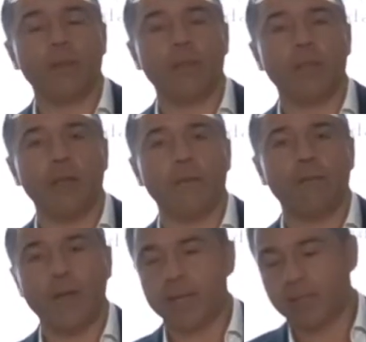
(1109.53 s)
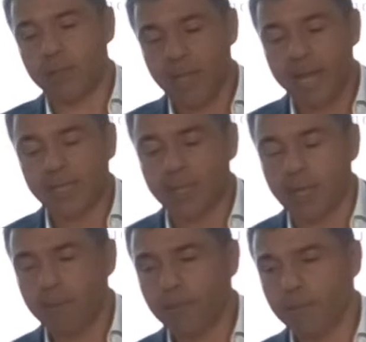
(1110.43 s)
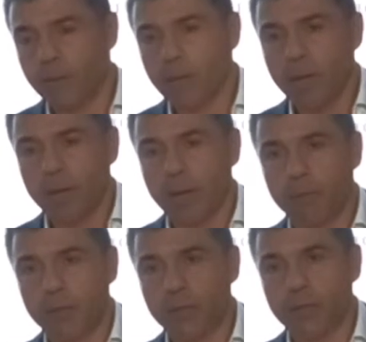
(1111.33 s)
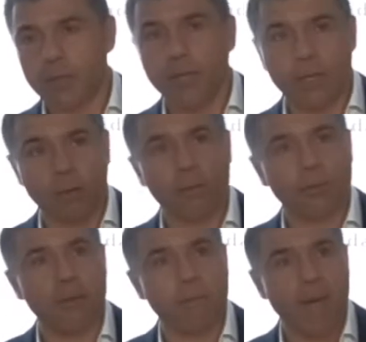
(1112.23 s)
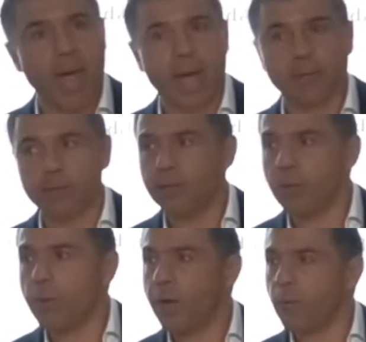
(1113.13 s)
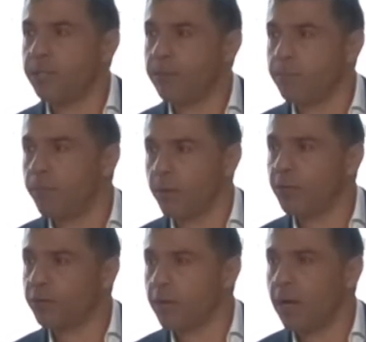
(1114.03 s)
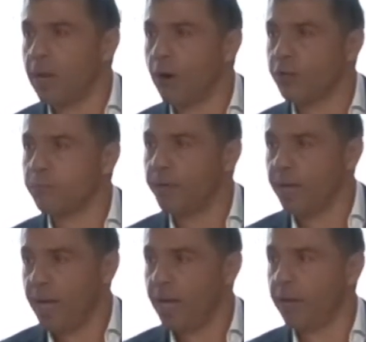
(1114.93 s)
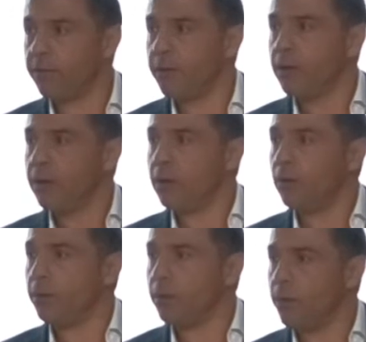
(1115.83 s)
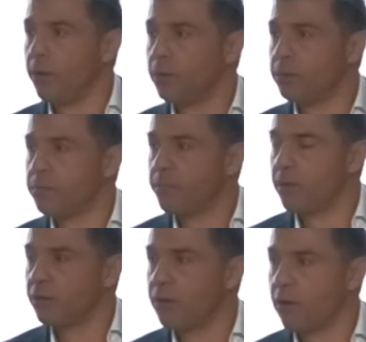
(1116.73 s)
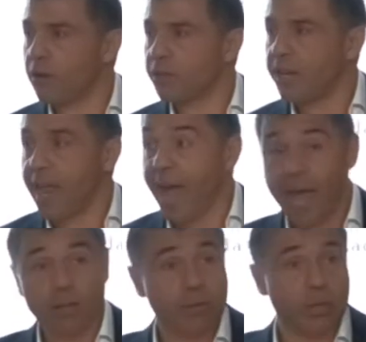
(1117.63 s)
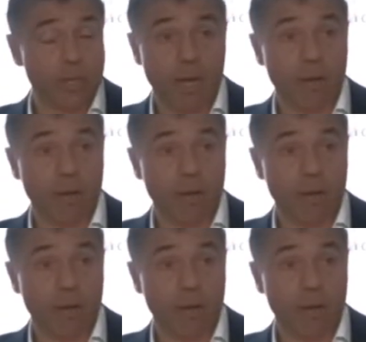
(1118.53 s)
the effects later, because it also impacts in the way in which the population at large behave, or the way in which the population at large can actually